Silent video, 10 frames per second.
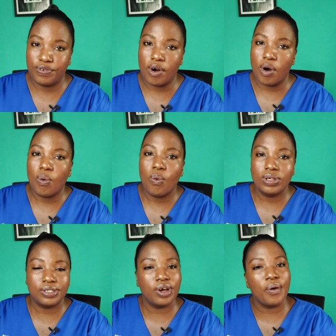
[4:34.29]
for
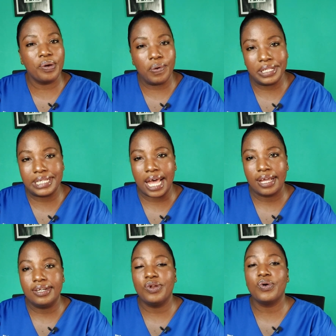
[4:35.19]
storing water
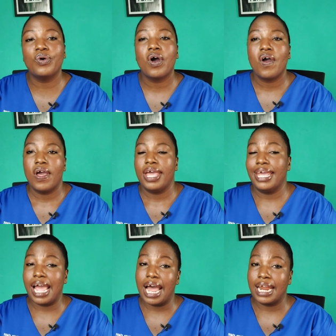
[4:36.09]
you know
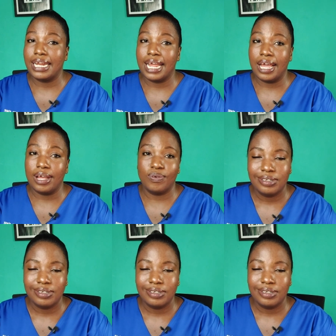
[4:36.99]
in ghana the